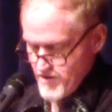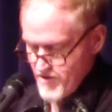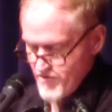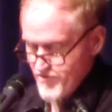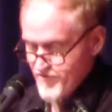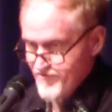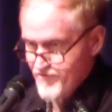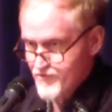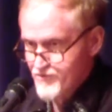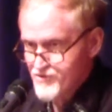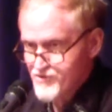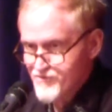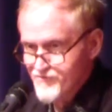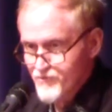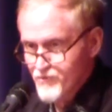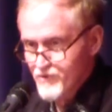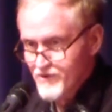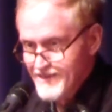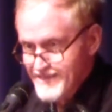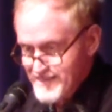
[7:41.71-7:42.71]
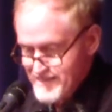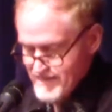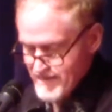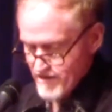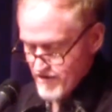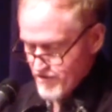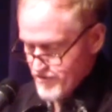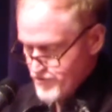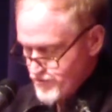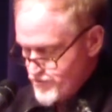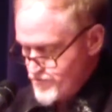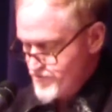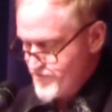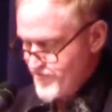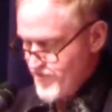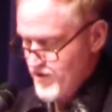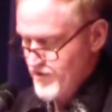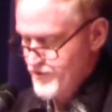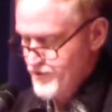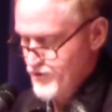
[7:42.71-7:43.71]
On the verge of releasing a third
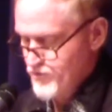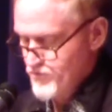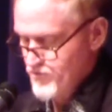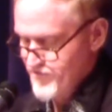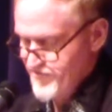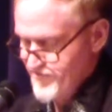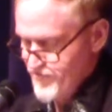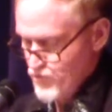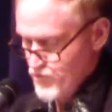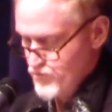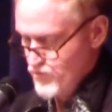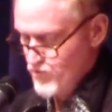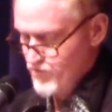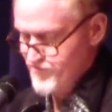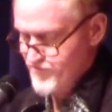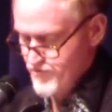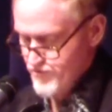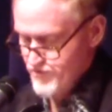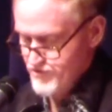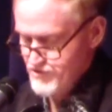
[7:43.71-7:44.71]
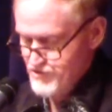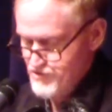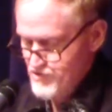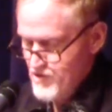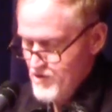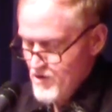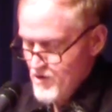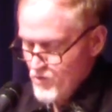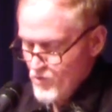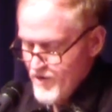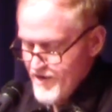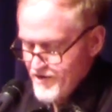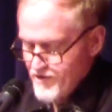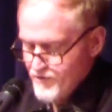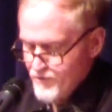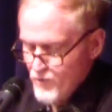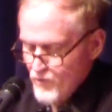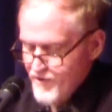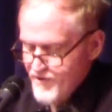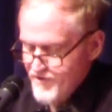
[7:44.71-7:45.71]
volume of formal verse, Wright
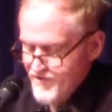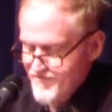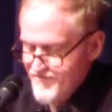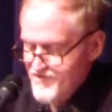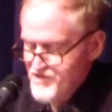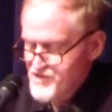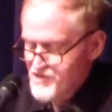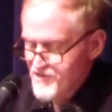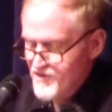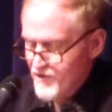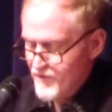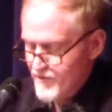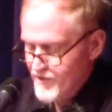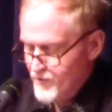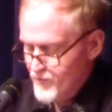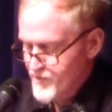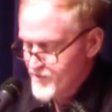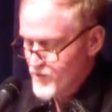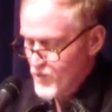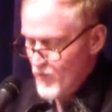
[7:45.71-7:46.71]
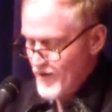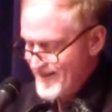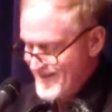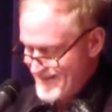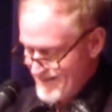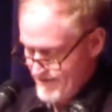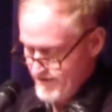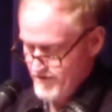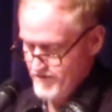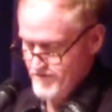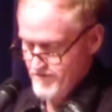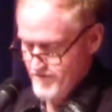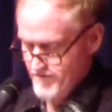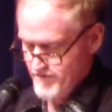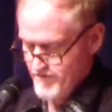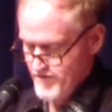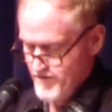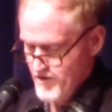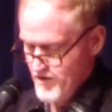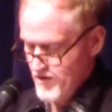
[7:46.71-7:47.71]
underwent a visionary reawakening.
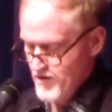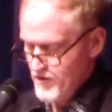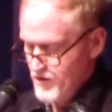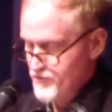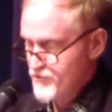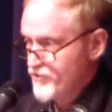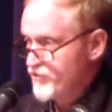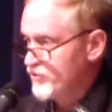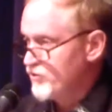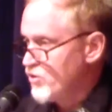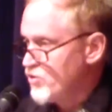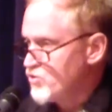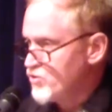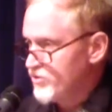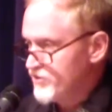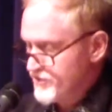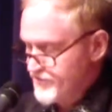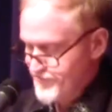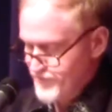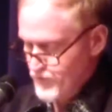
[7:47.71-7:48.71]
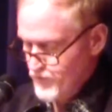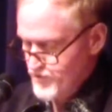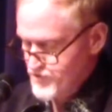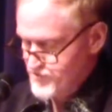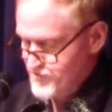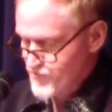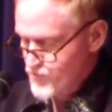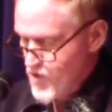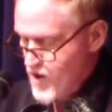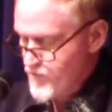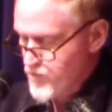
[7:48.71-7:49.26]
Under the local influence of